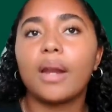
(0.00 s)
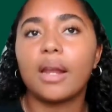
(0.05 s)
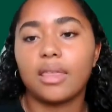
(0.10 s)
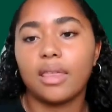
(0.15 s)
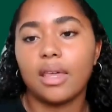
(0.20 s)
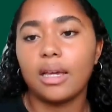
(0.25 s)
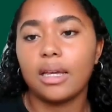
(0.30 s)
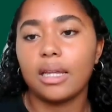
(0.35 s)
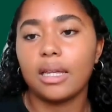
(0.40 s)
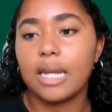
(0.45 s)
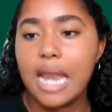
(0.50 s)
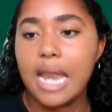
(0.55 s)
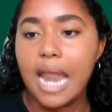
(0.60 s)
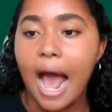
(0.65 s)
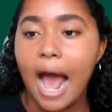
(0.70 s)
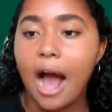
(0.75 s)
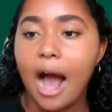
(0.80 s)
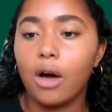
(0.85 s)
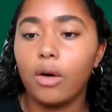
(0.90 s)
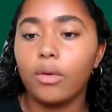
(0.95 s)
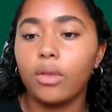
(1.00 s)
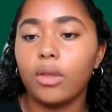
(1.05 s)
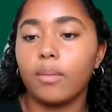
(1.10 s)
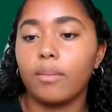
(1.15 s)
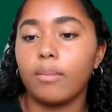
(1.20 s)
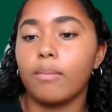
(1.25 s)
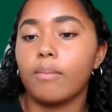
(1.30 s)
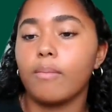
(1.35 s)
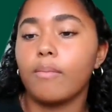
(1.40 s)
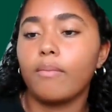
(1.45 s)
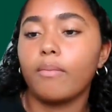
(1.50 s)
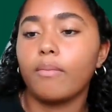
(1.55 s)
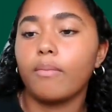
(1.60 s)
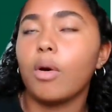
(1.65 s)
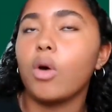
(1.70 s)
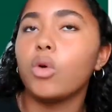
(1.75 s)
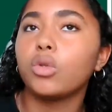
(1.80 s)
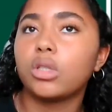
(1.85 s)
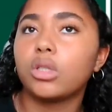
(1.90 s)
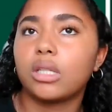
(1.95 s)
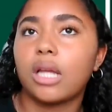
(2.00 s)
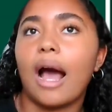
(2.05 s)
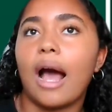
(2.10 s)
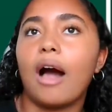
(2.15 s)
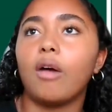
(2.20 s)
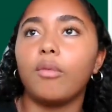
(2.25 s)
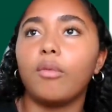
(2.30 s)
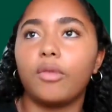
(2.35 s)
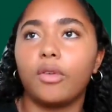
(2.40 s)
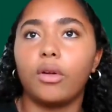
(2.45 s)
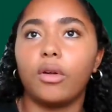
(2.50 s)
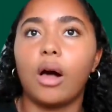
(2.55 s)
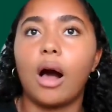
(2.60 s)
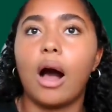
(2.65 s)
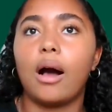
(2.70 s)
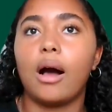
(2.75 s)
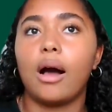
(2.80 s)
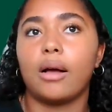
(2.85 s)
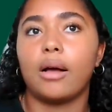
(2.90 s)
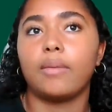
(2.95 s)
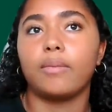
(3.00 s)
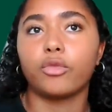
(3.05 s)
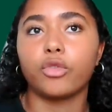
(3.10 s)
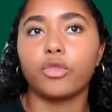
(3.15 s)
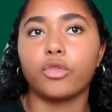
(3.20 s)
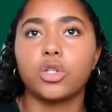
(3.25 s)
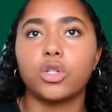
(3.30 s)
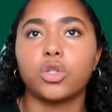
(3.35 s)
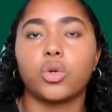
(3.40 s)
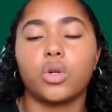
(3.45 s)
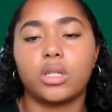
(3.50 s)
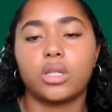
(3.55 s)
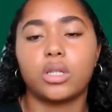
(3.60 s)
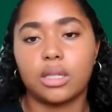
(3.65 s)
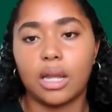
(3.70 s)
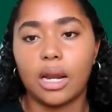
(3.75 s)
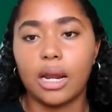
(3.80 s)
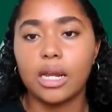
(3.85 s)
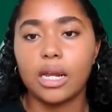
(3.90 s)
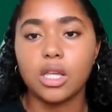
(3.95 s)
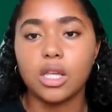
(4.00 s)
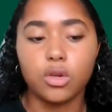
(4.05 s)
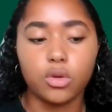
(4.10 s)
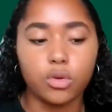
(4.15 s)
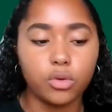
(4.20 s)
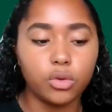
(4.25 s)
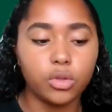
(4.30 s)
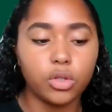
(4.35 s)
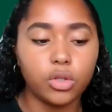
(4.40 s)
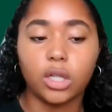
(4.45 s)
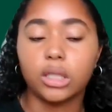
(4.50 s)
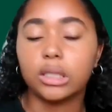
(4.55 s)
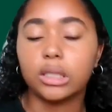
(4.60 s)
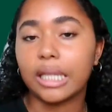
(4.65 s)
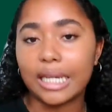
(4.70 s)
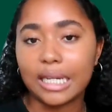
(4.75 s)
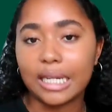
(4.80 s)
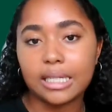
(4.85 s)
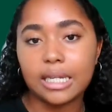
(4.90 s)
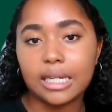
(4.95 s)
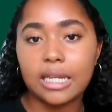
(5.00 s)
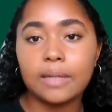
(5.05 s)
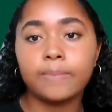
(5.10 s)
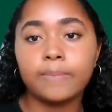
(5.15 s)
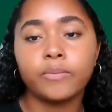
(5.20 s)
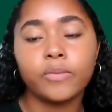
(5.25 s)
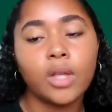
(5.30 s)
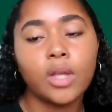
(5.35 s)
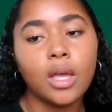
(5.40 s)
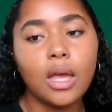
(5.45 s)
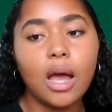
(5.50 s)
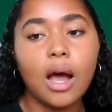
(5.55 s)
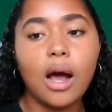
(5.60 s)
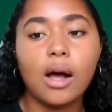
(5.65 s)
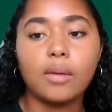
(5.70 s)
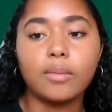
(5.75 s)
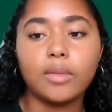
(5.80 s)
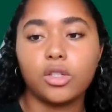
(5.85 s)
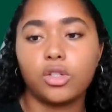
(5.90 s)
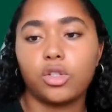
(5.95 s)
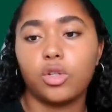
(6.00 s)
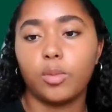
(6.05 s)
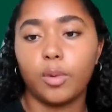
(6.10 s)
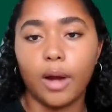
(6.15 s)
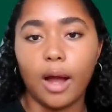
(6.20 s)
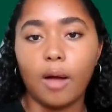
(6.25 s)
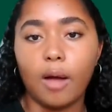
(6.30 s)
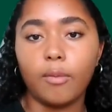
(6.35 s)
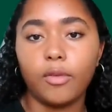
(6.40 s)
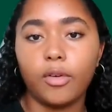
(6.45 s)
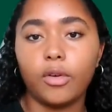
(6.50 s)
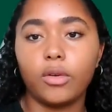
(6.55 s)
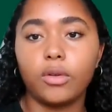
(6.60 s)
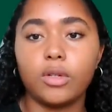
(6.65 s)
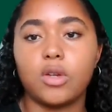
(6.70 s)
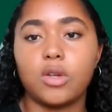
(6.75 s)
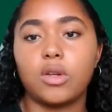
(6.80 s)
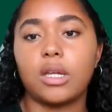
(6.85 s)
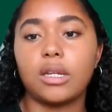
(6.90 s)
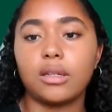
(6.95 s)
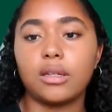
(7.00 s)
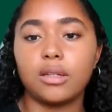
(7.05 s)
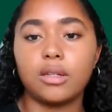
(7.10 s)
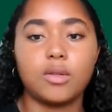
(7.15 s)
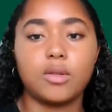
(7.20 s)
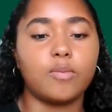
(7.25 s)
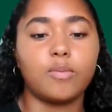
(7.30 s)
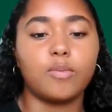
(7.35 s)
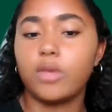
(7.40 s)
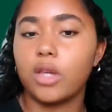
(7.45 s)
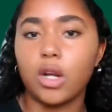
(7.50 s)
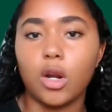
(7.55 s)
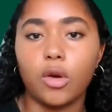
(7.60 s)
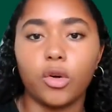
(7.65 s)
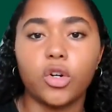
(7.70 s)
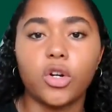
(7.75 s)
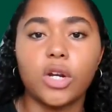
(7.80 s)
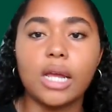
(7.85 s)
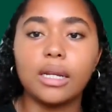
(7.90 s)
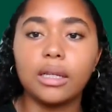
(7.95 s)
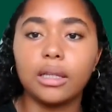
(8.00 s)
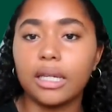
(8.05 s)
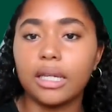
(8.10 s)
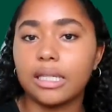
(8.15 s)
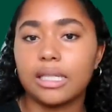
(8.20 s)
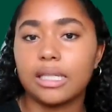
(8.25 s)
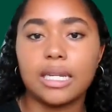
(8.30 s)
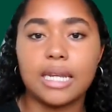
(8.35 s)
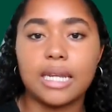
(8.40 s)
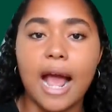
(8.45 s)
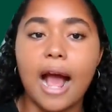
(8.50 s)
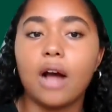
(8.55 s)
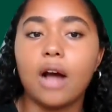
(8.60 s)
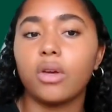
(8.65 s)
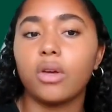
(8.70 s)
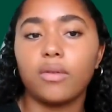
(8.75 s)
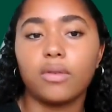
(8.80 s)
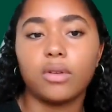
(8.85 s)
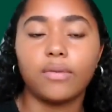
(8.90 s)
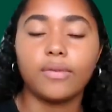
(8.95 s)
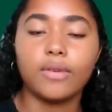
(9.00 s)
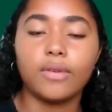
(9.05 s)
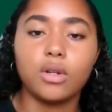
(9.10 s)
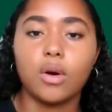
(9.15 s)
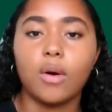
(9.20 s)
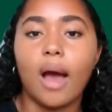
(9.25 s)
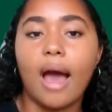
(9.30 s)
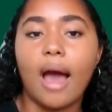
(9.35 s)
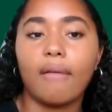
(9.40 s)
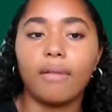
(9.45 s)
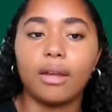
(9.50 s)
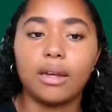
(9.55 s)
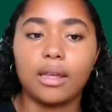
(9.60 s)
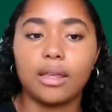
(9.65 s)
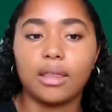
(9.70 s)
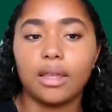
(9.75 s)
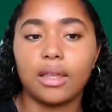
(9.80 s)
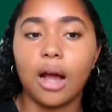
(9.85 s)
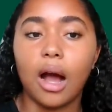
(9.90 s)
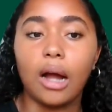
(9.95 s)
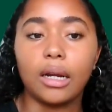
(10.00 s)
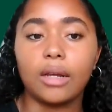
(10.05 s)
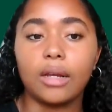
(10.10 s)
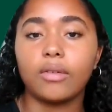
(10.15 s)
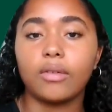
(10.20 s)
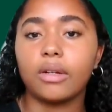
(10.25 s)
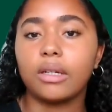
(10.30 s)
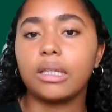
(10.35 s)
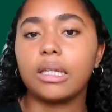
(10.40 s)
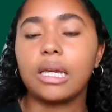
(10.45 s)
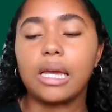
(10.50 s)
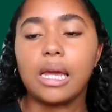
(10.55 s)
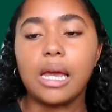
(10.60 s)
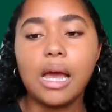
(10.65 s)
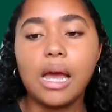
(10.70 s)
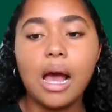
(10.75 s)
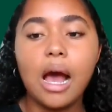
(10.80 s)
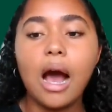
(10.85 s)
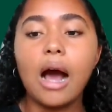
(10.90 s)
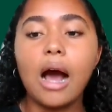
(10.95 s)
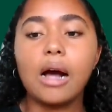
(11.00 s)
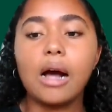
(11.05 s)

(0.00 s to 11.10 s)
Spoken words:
But I think now the most helpful resources that I use are LinkedIn. Is super helpful. You can, create a LinkedIn now, even if you don't have anything on it really.